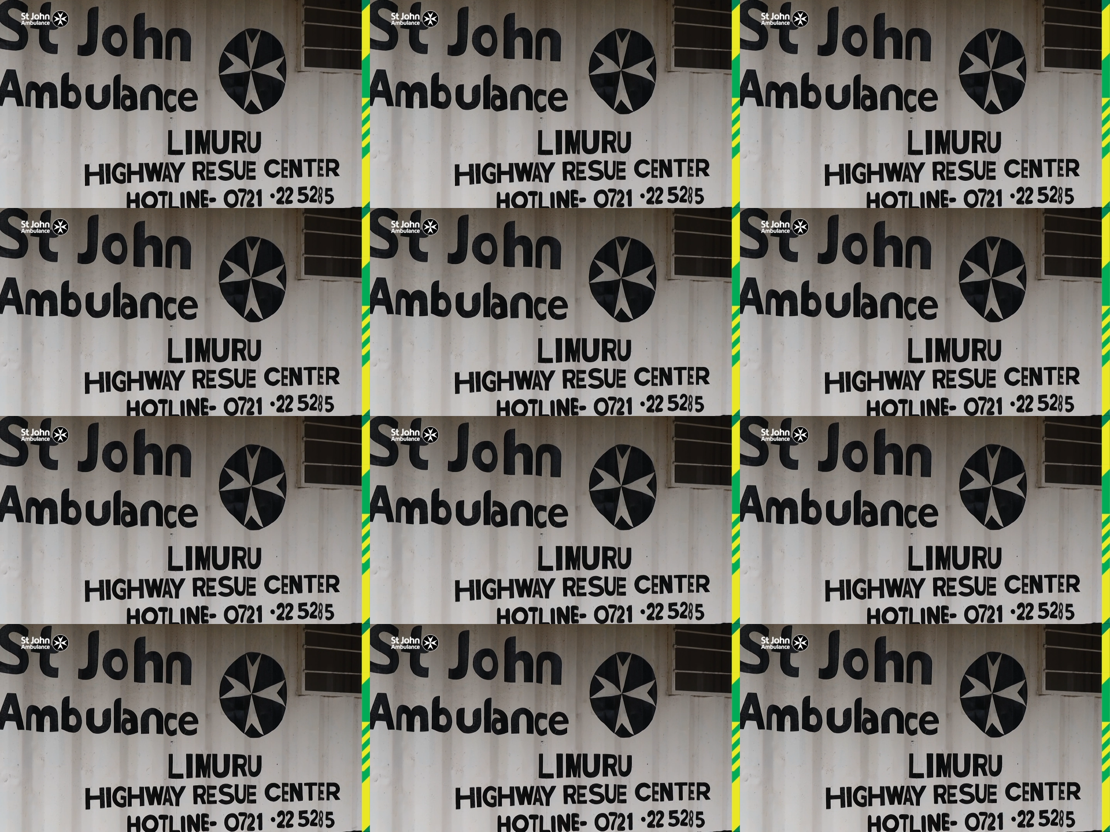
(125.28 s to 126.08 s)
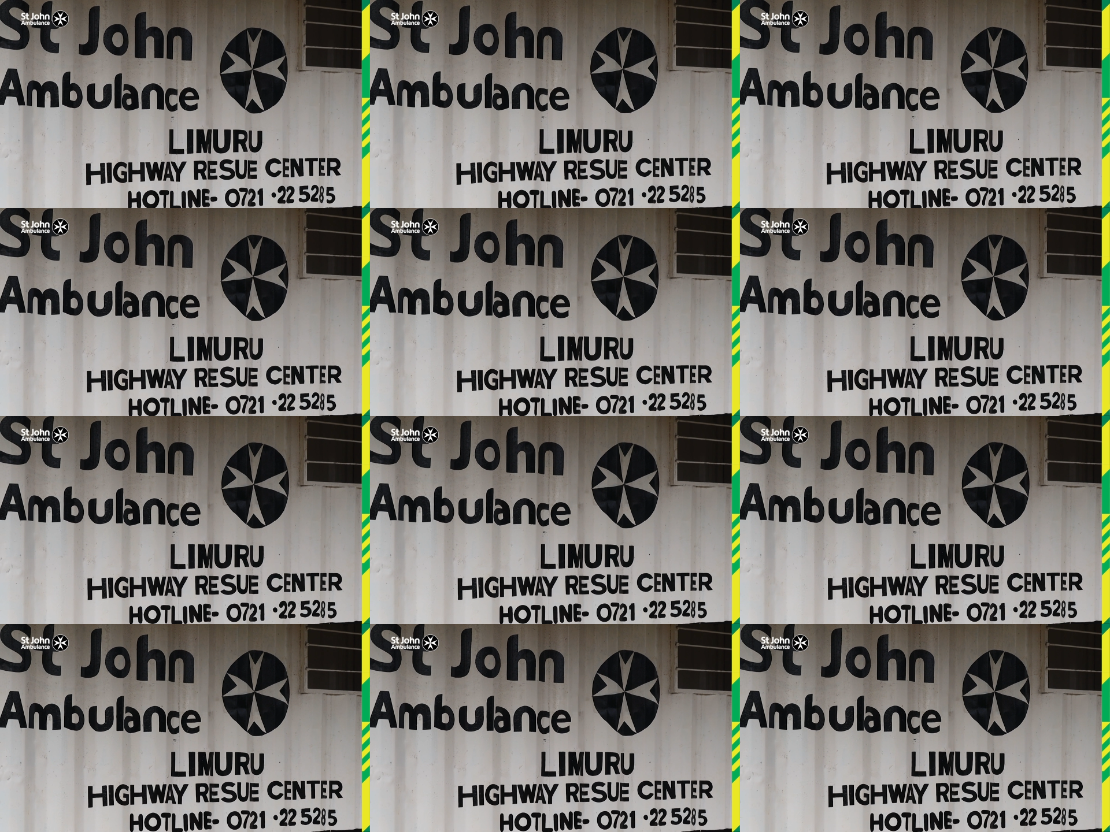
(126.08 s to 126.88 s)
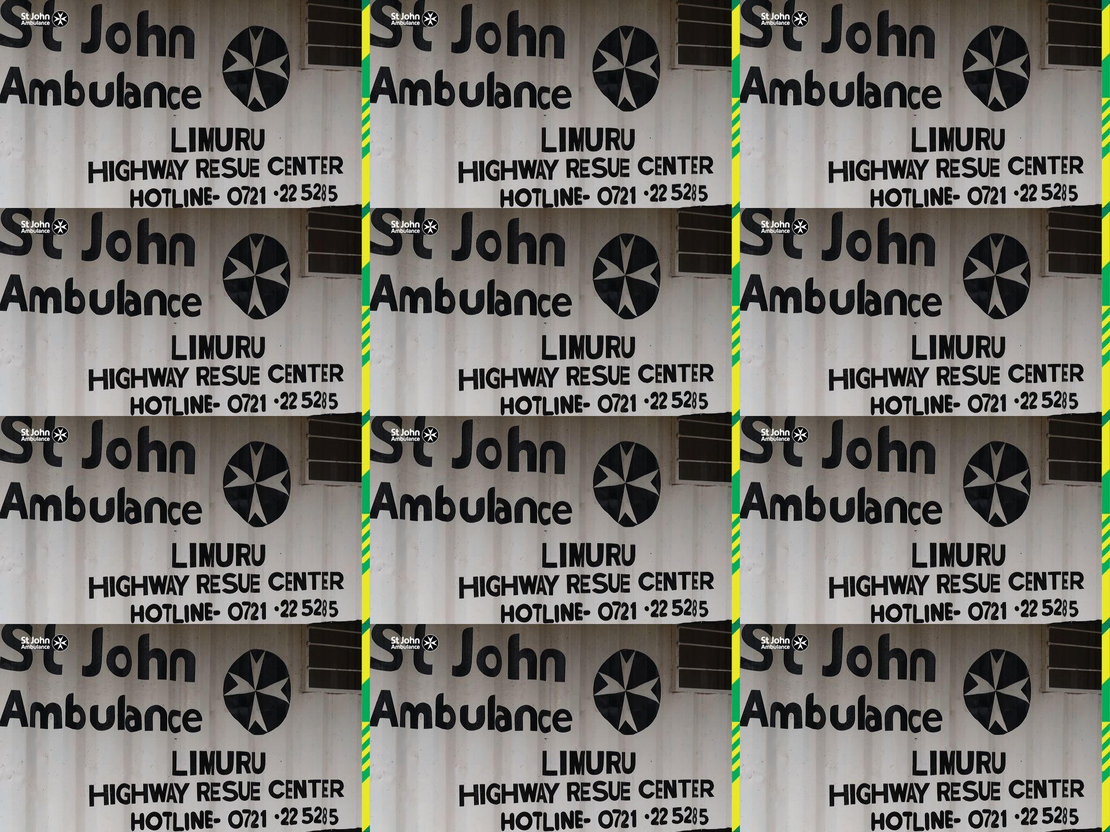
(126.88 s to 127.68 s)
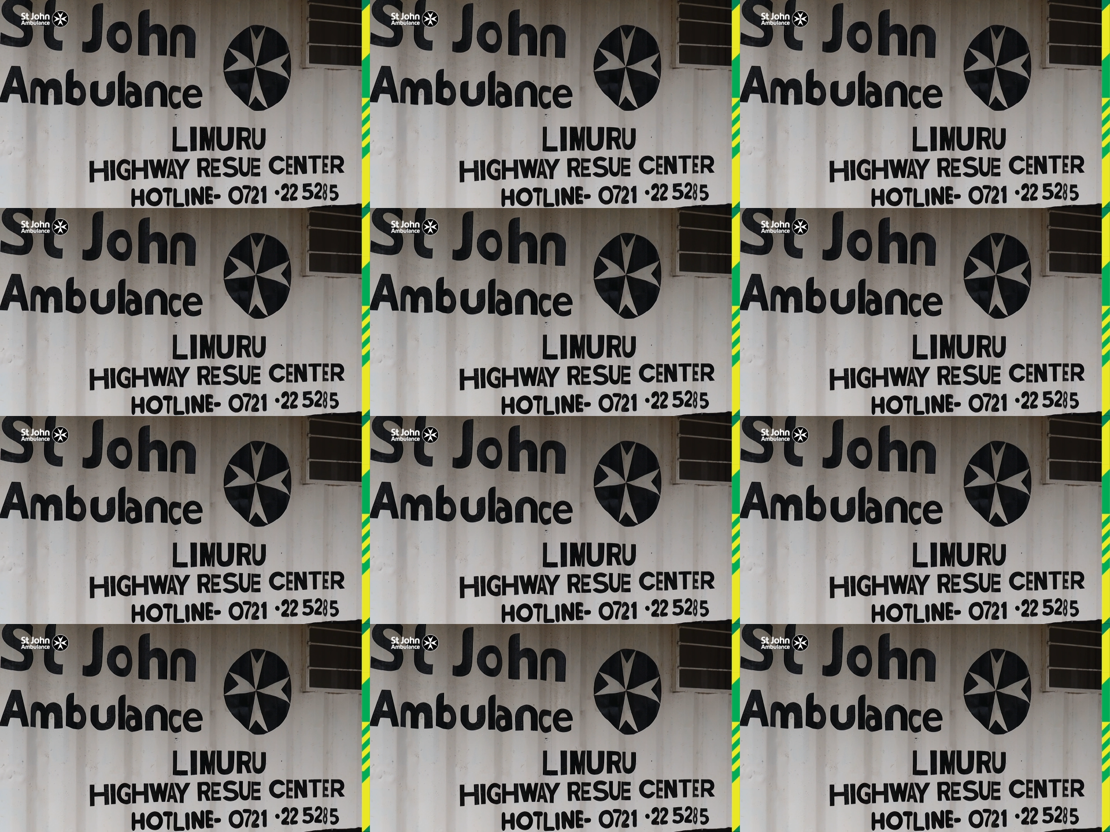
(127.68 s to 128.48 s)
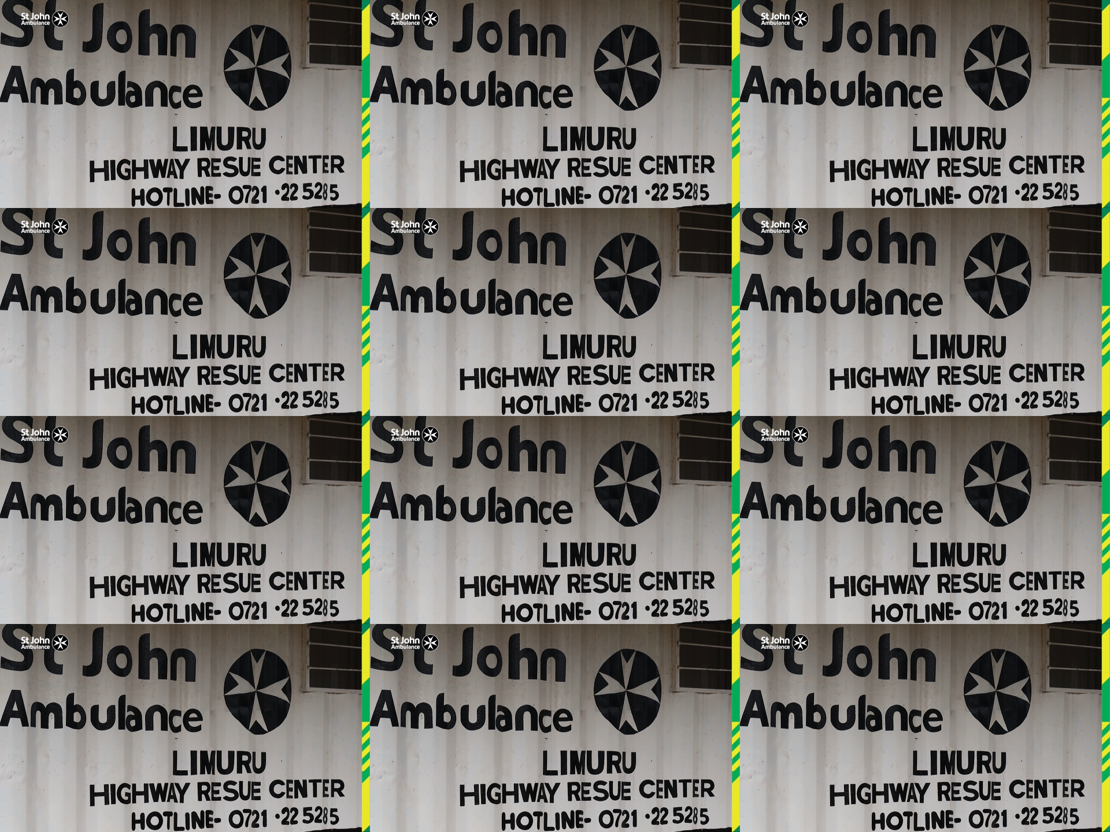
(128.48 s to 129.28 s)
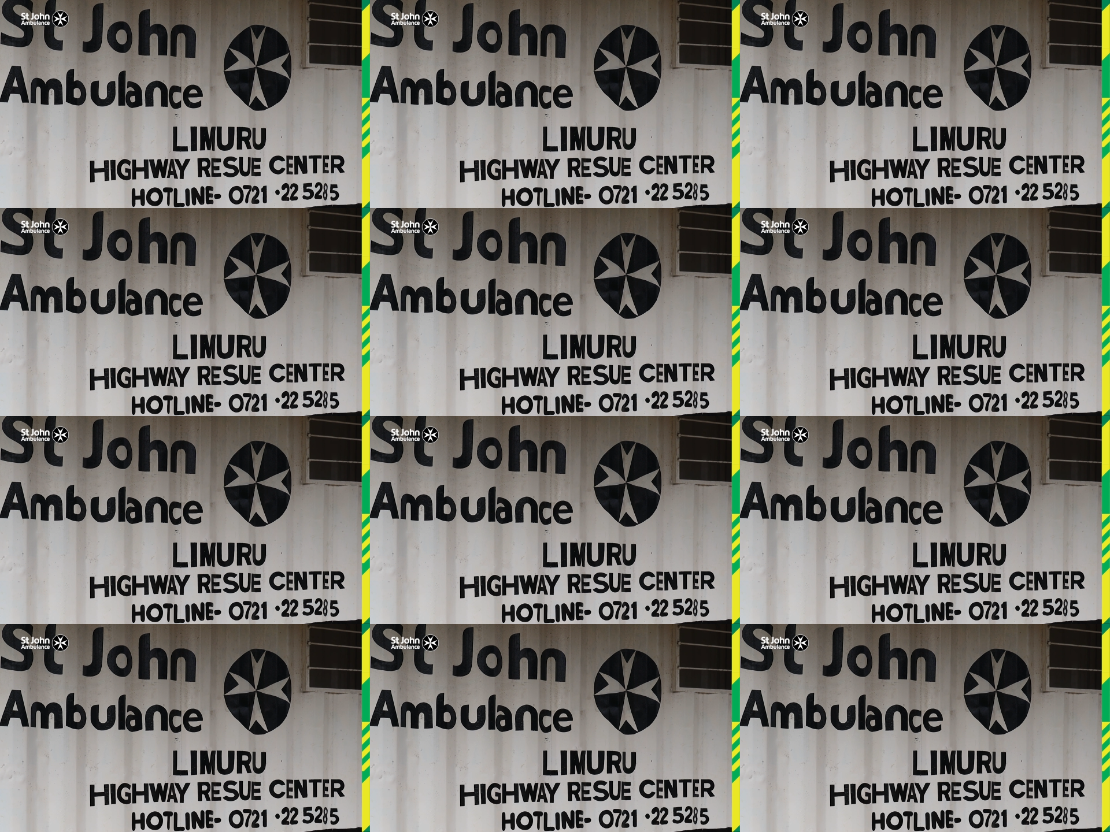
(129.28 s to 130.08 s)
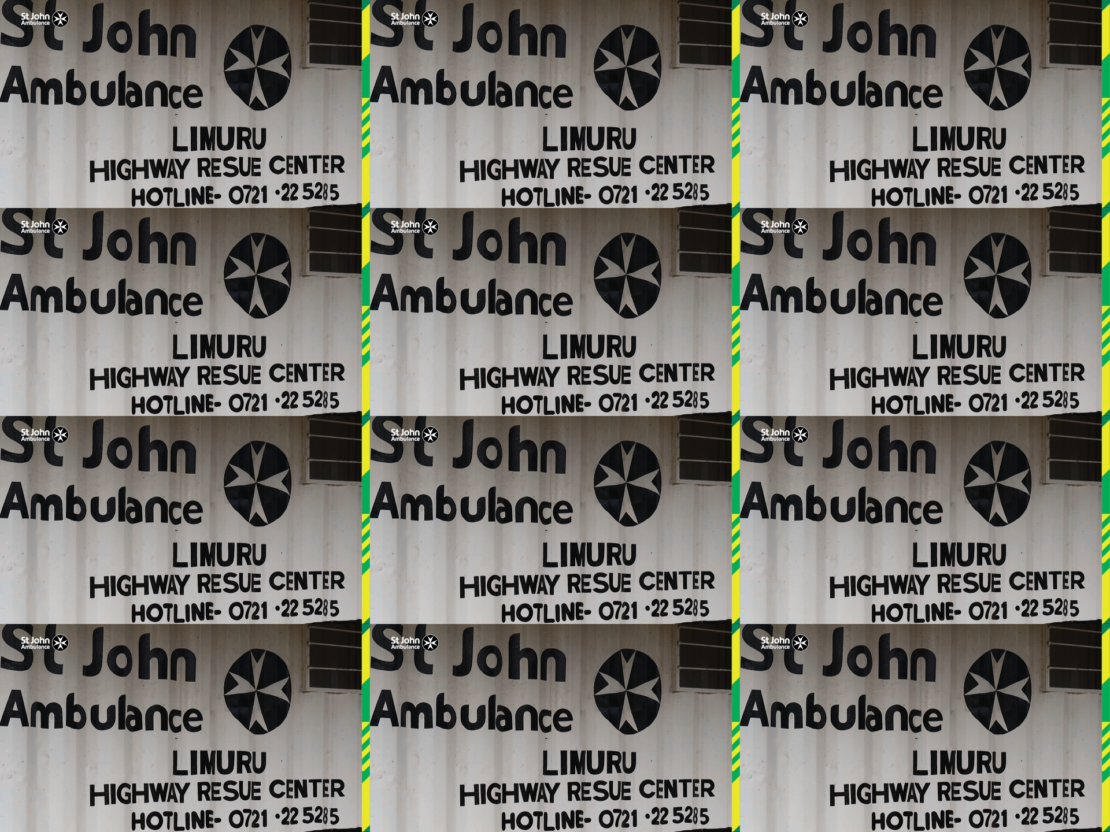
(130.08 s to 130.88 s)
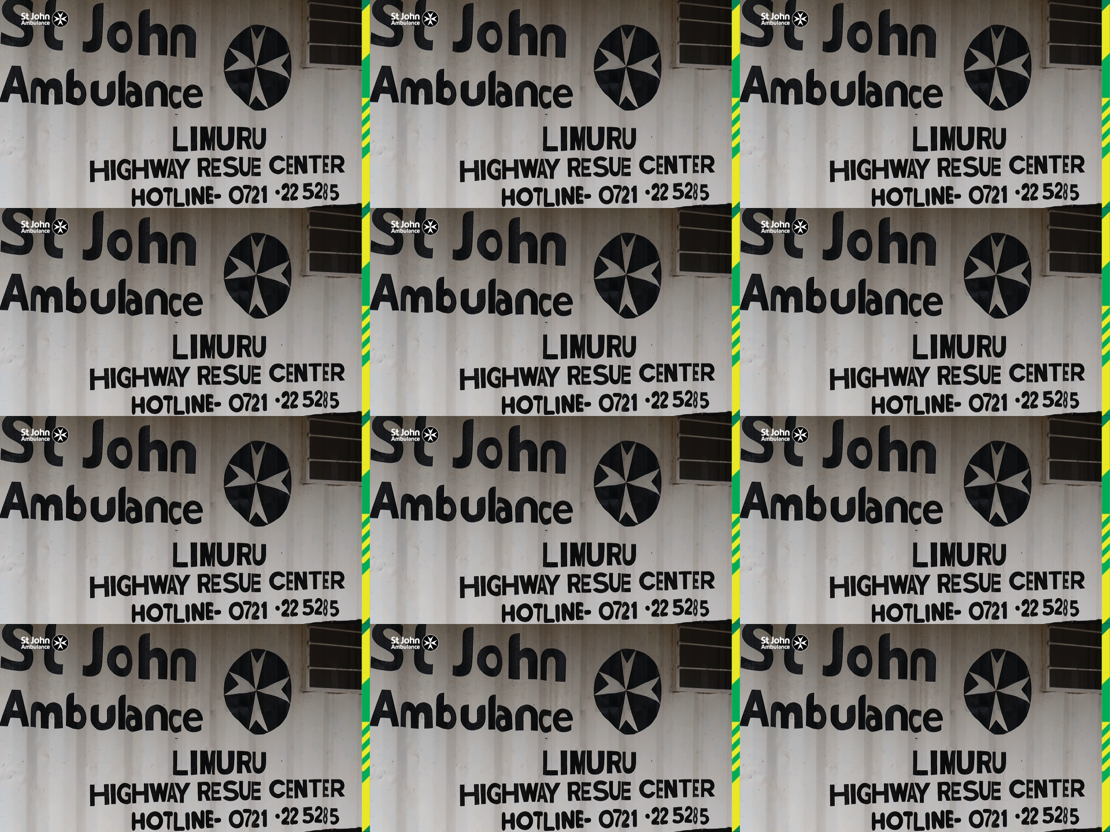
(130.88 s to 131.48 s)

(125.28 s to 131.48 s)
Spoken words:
No face is visible, so there are no lips to read.